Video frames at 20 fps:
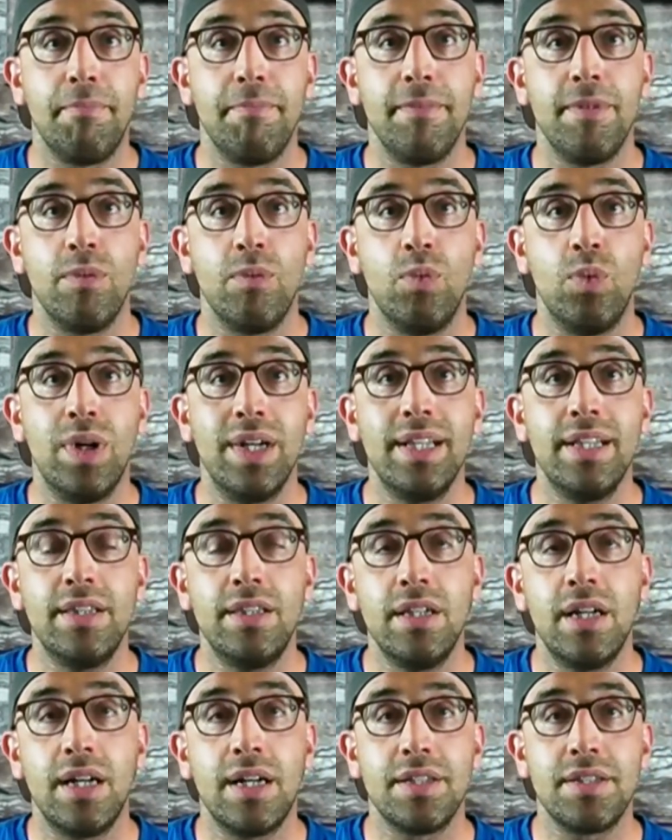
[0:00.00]
what it
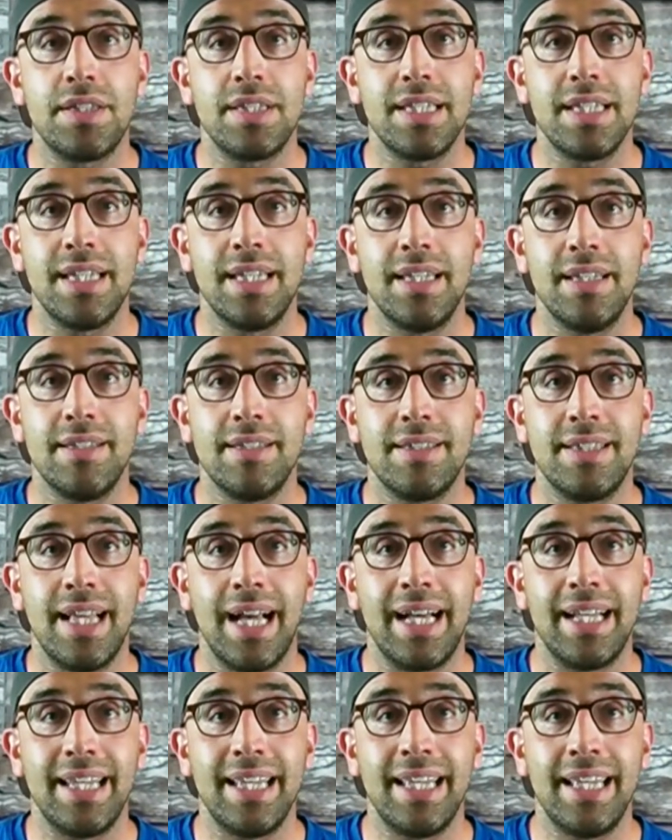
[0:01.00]
does is
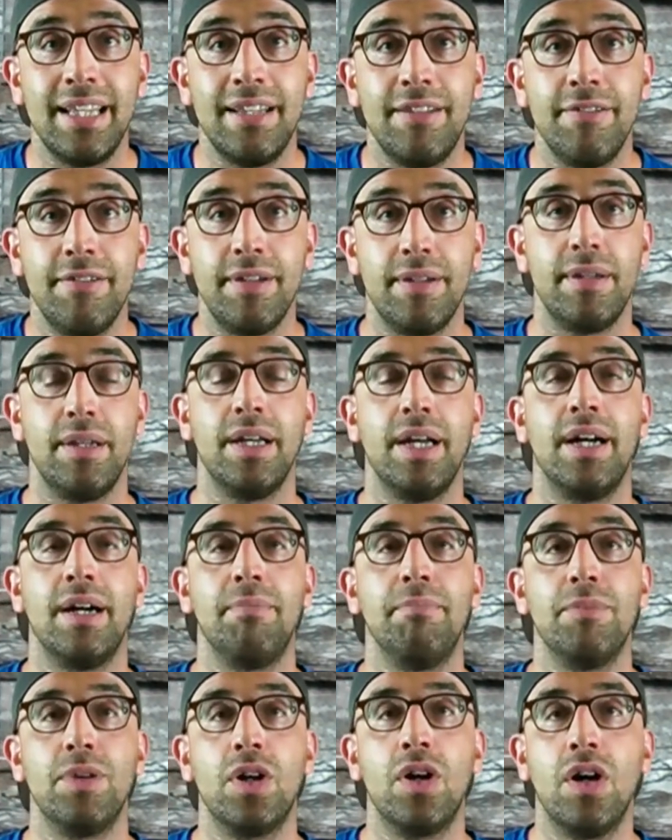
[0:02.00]
that it
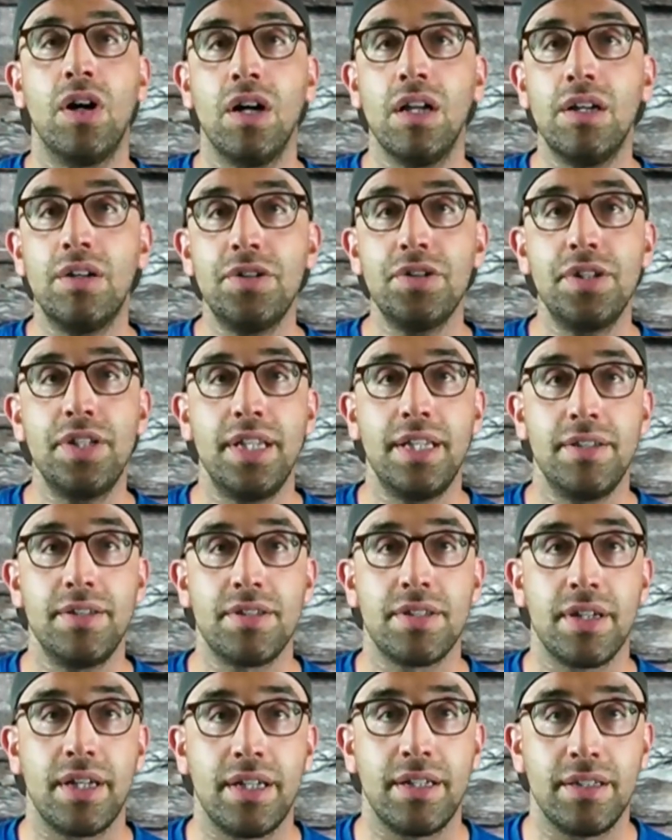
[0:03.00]
colors the
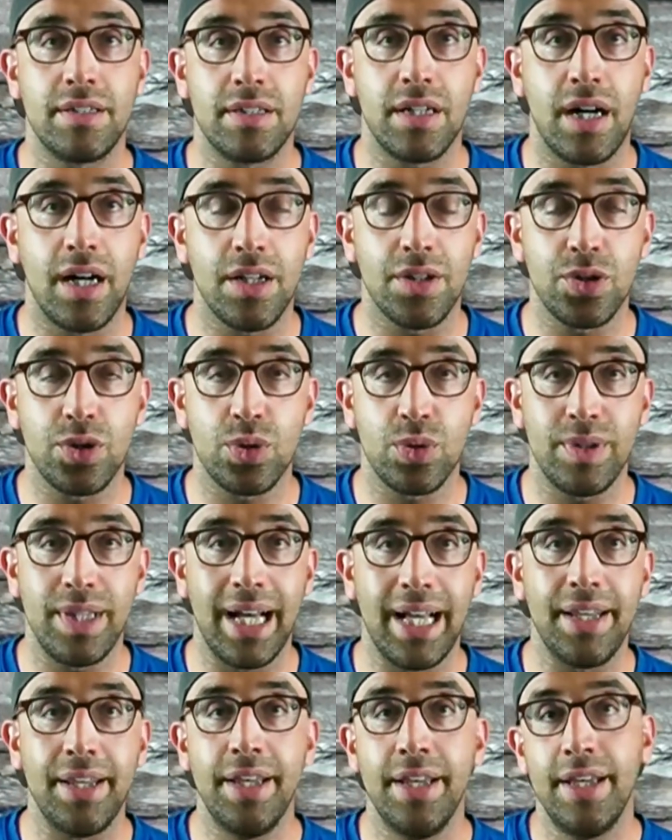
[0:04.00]
inside of the tile so
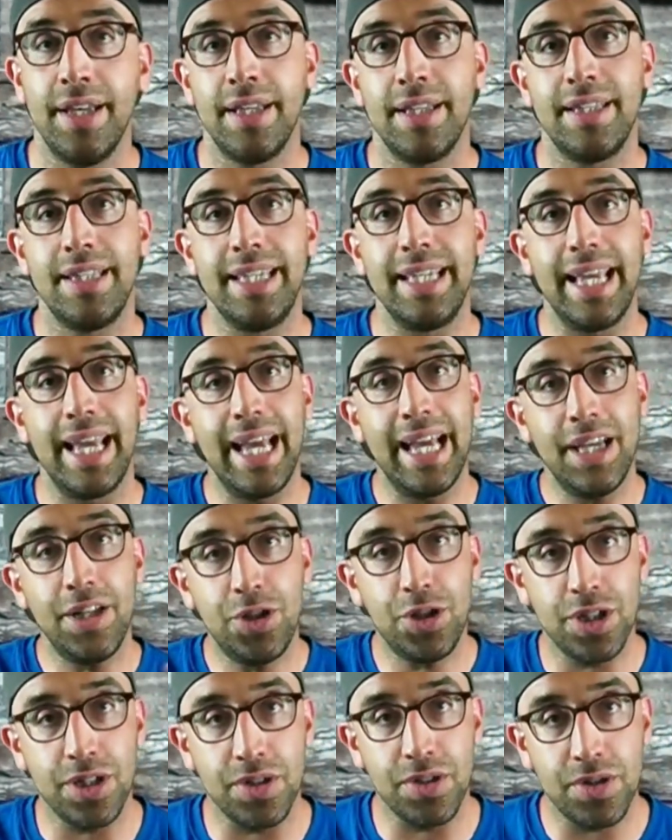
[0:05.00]
that the
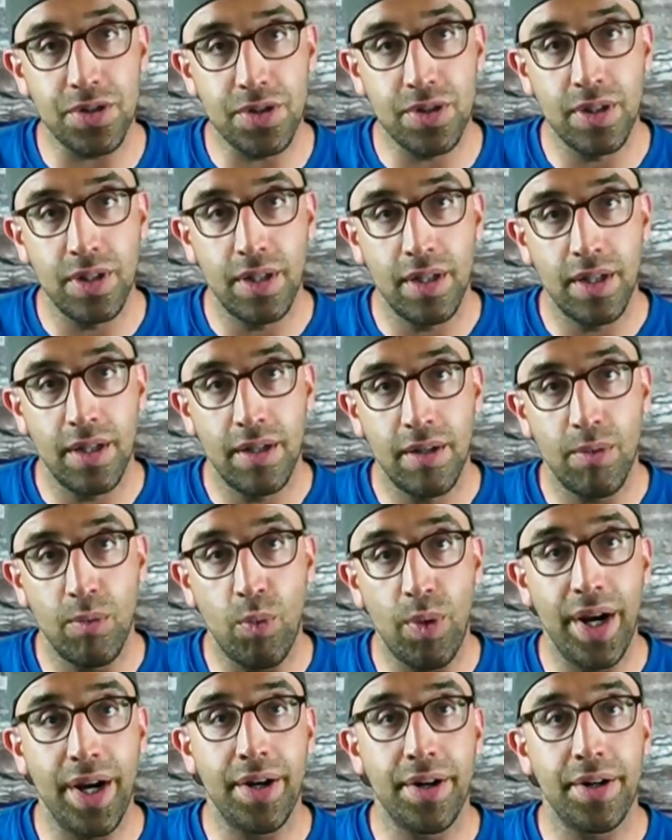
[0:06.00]
edges
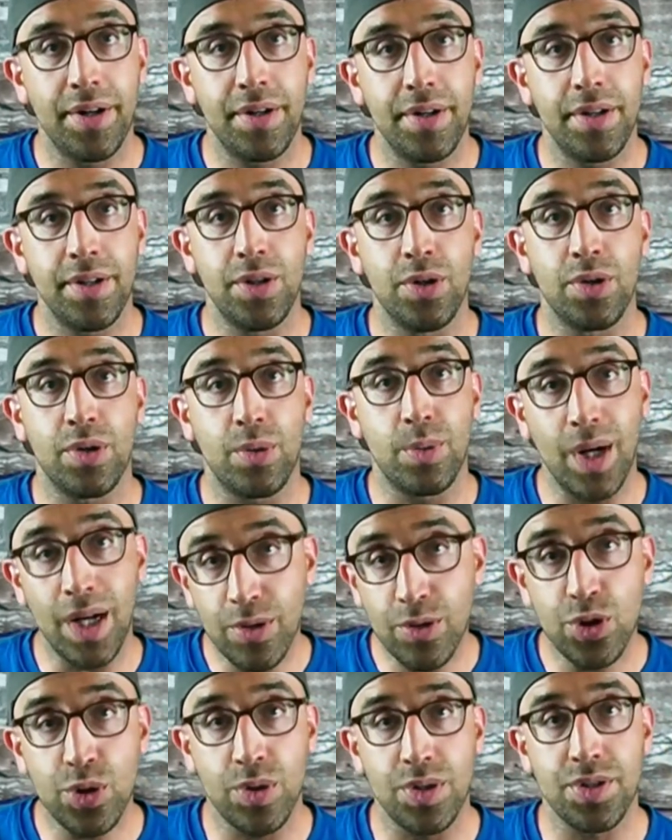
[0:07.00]
where your
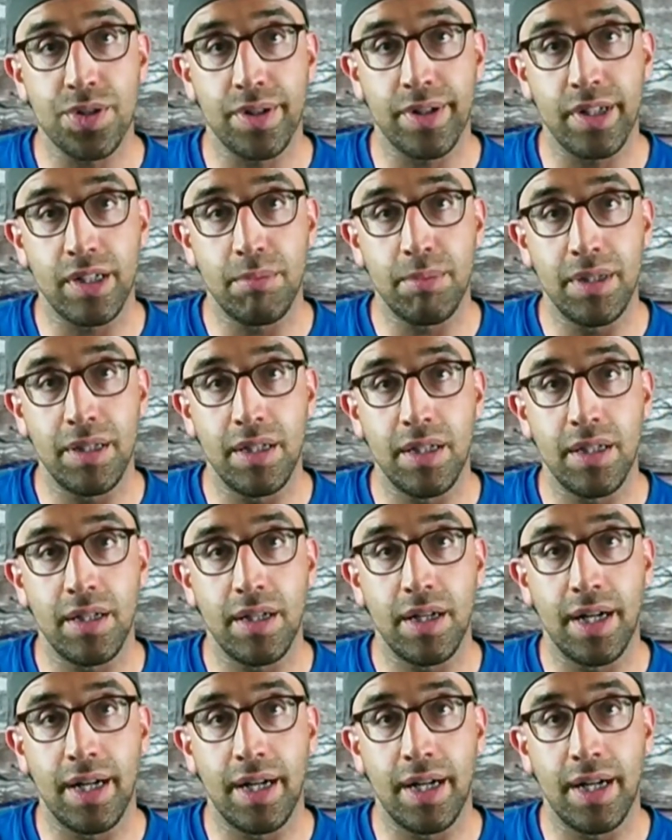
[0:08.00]
grout joints are going to be